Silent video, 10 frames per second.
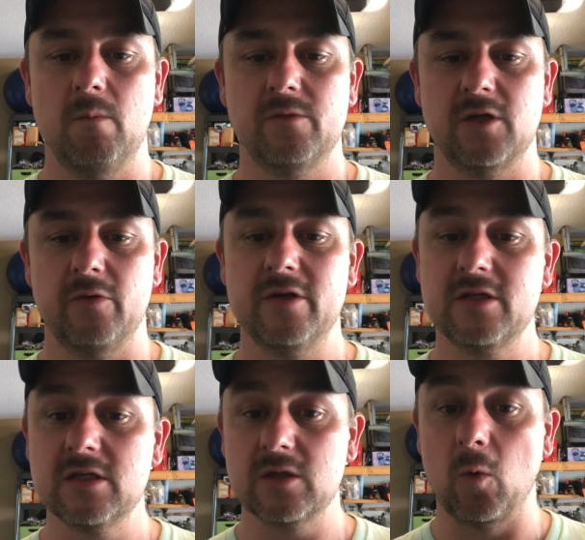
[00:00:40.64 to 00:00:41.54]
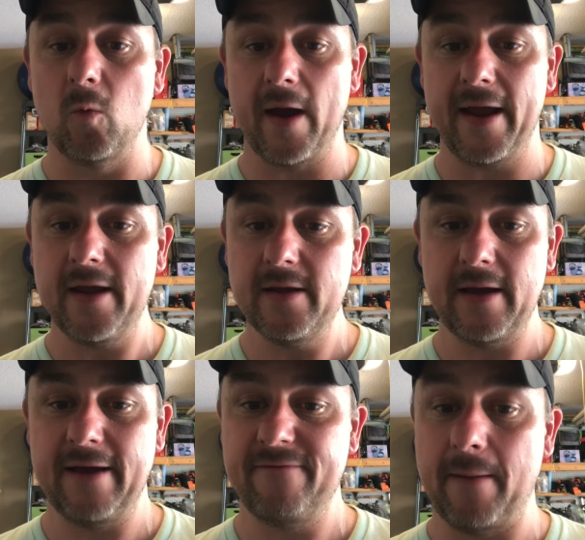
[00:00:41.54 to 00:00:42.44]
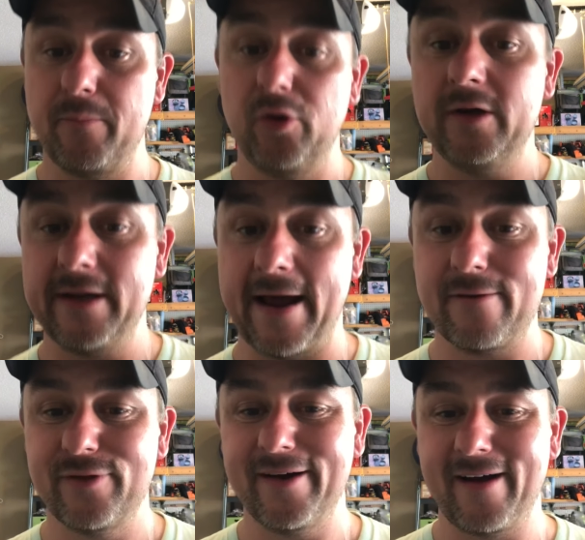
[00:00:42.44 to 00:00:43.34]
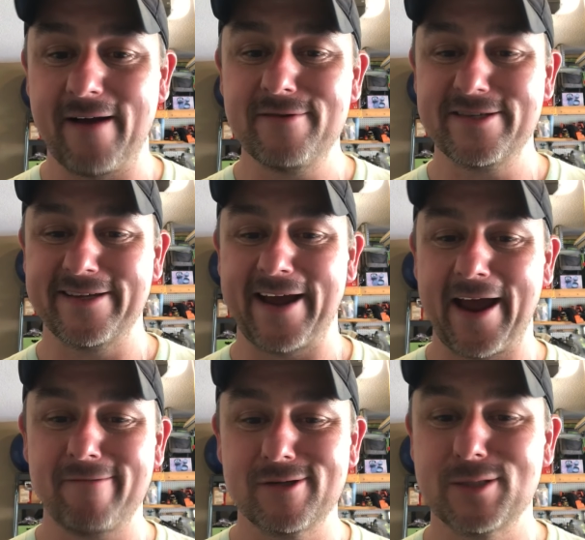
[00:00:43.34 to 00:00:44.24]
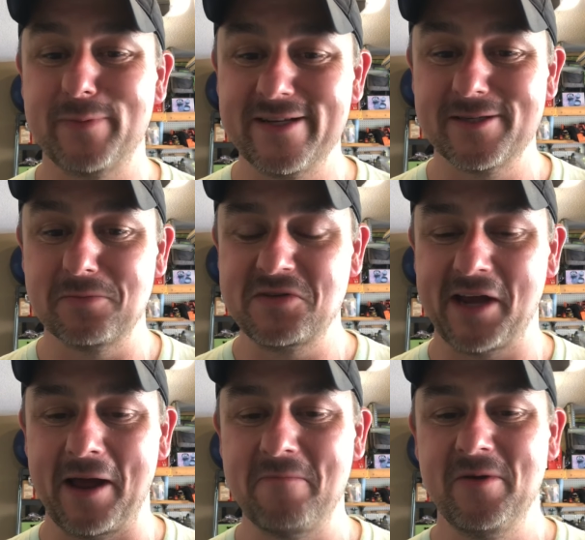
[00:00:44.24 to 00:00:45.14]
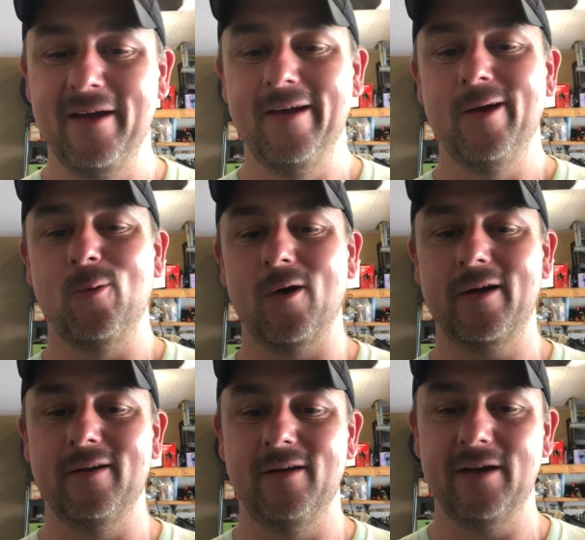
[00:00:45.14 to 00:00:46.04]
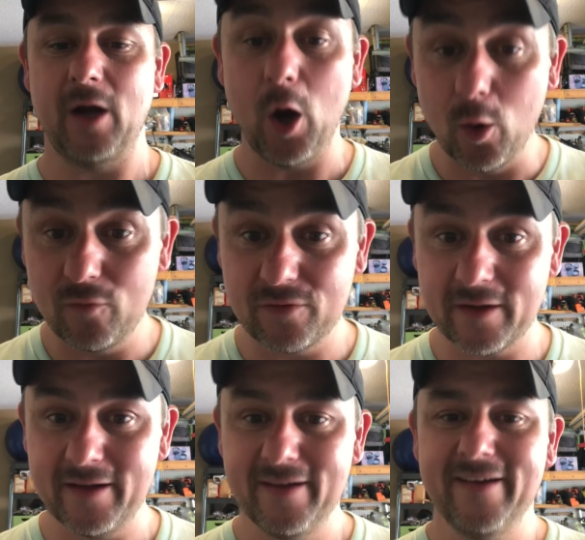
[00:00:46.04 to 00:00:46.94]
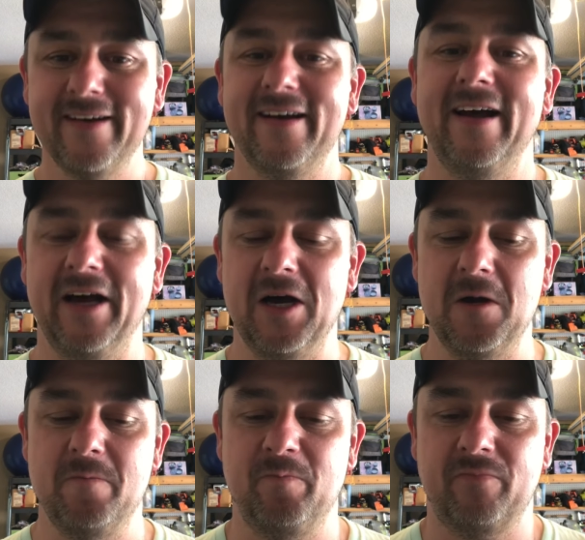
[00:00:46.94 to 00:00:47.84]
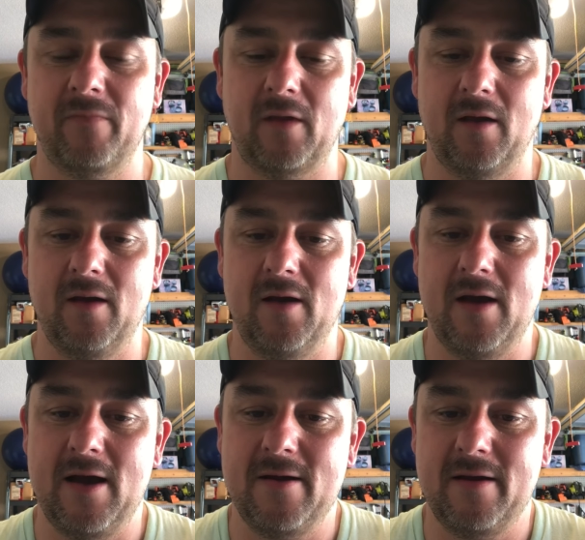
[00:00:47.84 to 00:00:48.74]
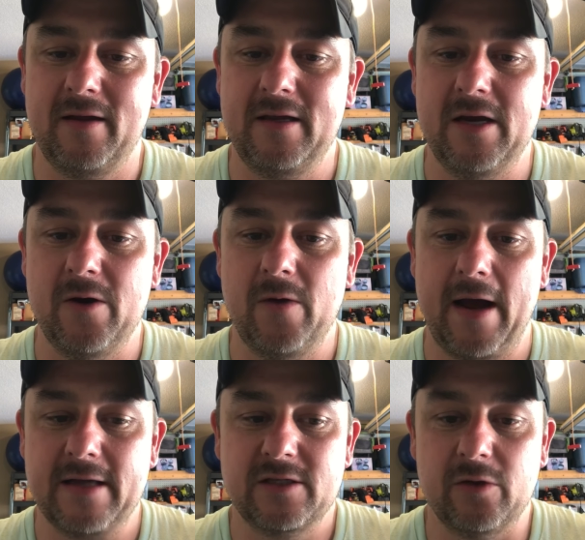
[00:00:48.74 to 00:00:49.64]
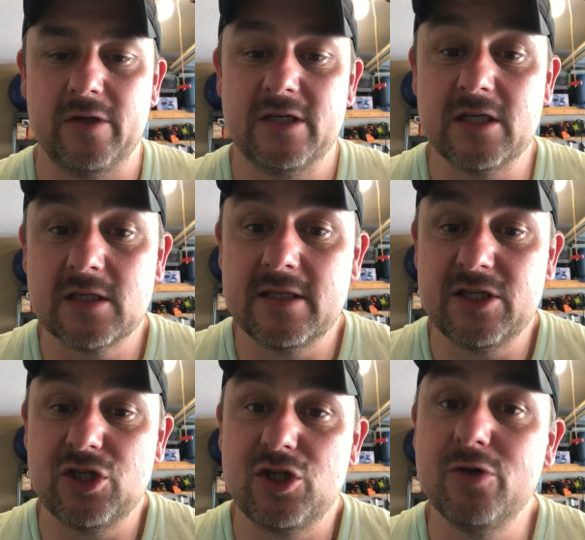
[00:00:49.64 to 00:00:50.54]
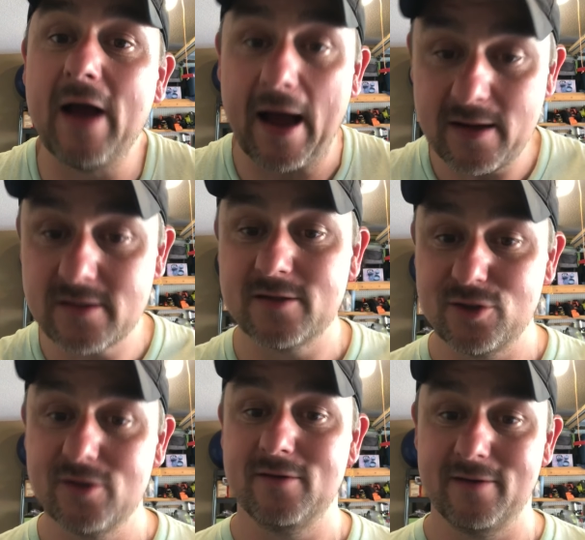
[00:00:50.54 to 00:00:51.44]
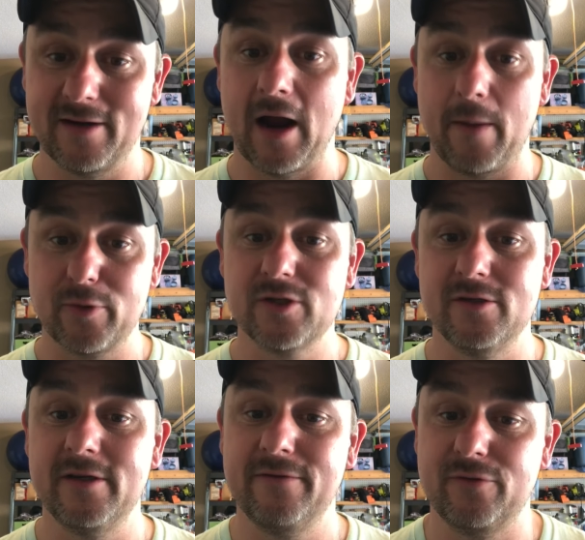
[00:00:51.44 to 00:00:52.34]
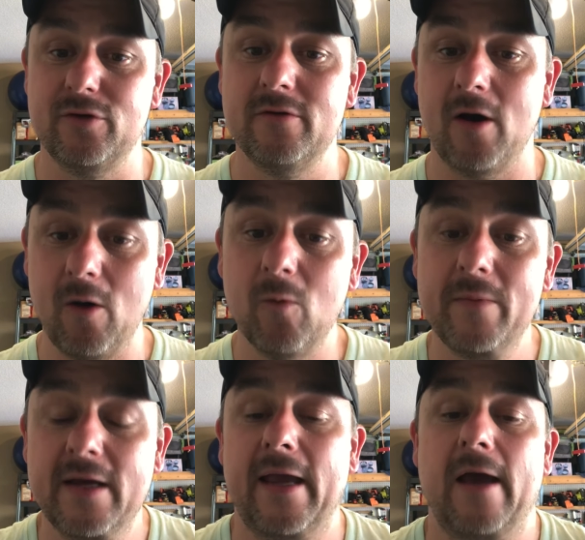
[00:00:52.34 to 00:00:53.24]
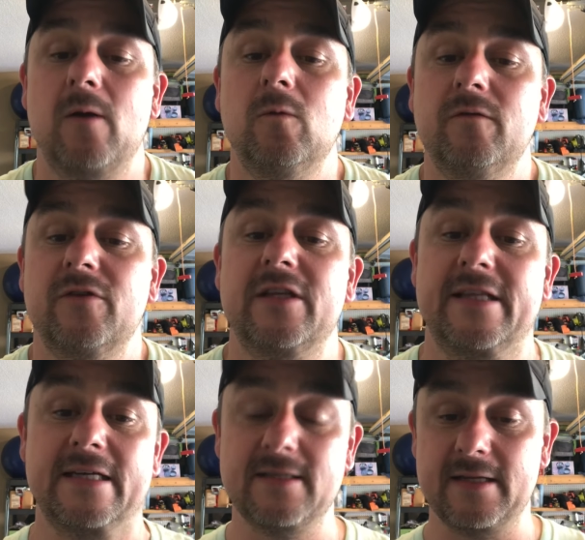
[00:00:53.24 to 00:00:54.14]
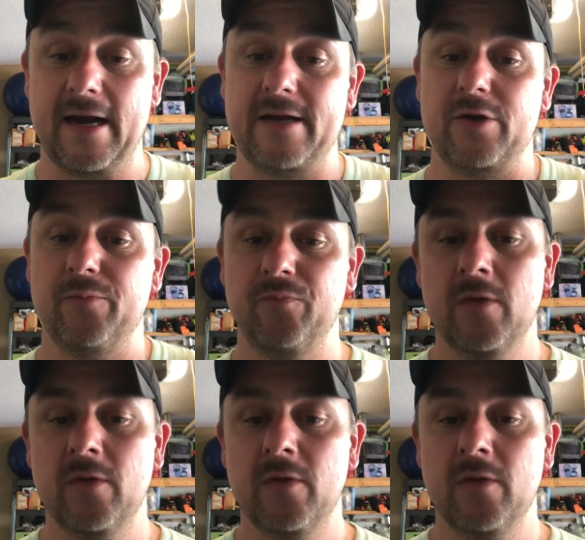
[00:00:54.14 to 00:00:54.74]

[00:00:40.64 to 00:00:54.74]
So this is a way, if I'm putting it out there, obviously I have to spend some time working on it, hopefully. So this is you guys, an opportunity for you to hold me accountable for the things that I do.